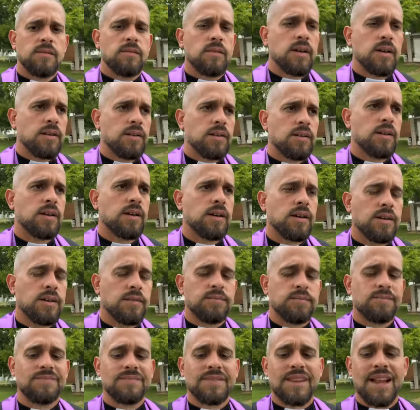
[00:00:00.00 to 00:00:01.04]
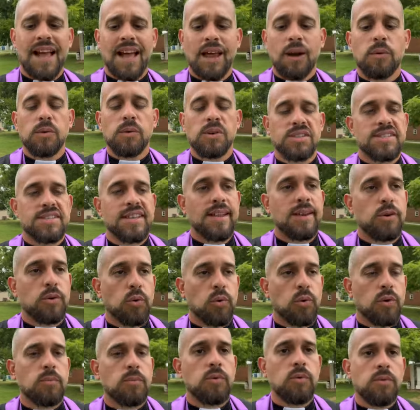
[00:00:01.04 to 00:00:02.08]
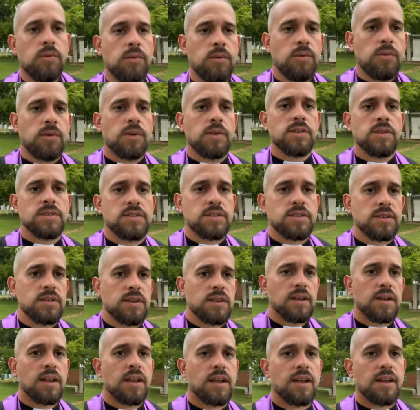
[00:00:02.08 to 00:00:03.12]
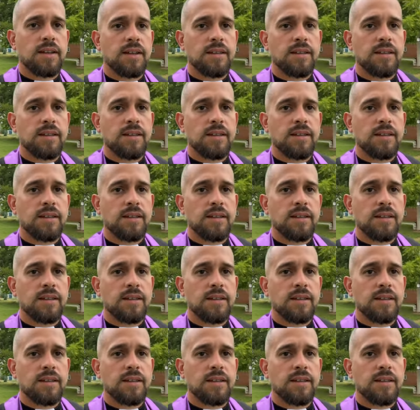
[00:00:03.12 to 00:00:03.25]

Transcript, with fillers: uh, I want to say normal, because yeah,